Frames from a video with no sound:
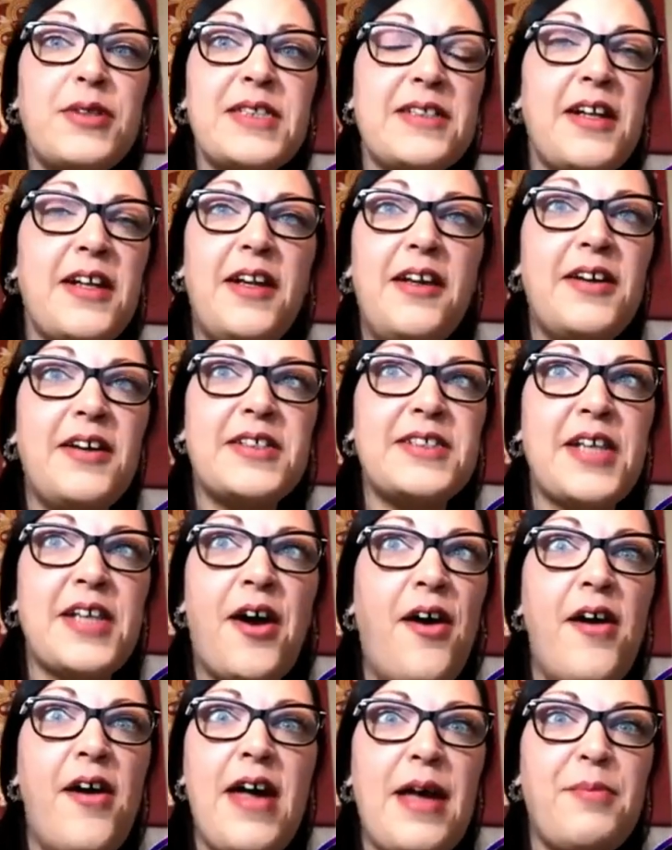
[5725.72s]
a lot of
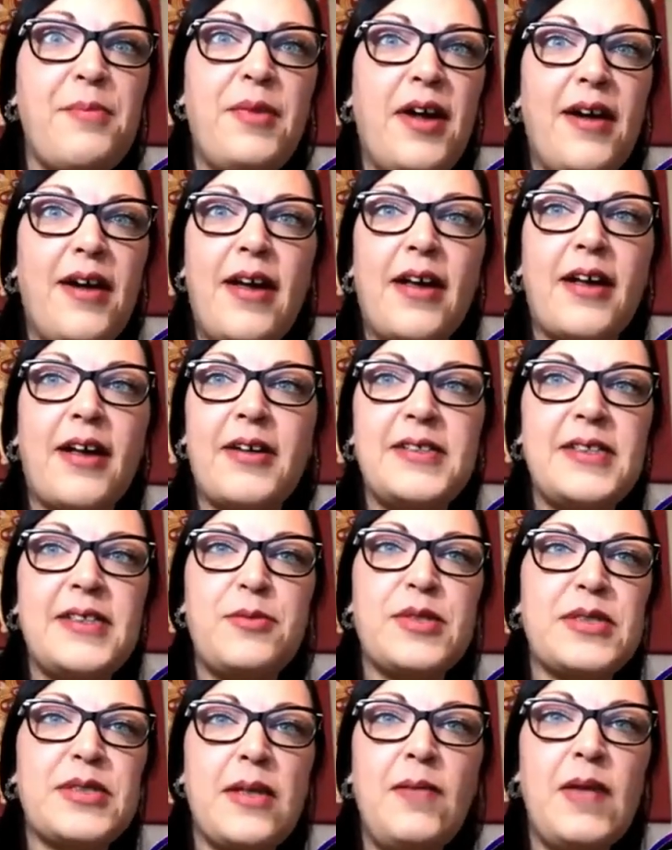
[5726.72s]
time, like, because it
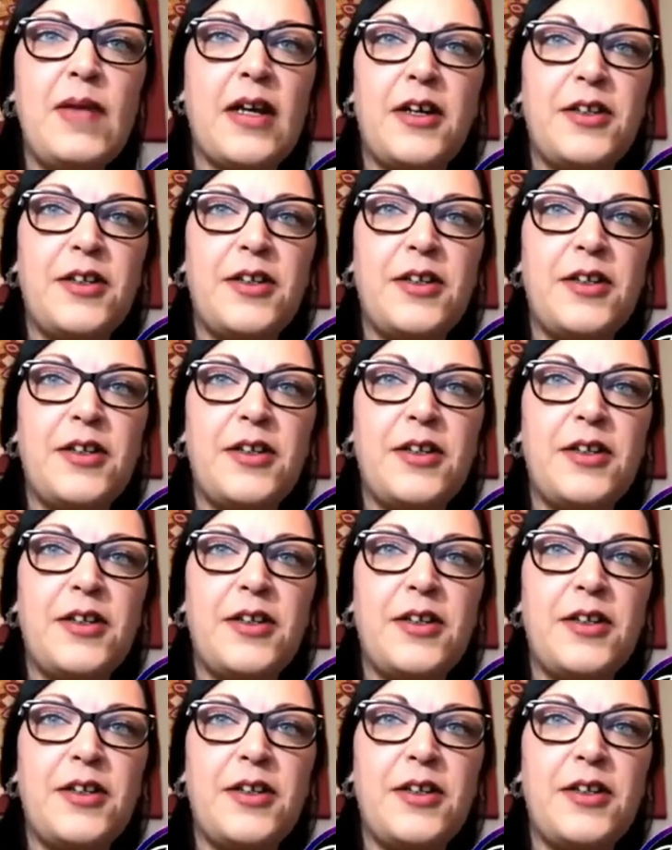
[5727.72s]
was something I knew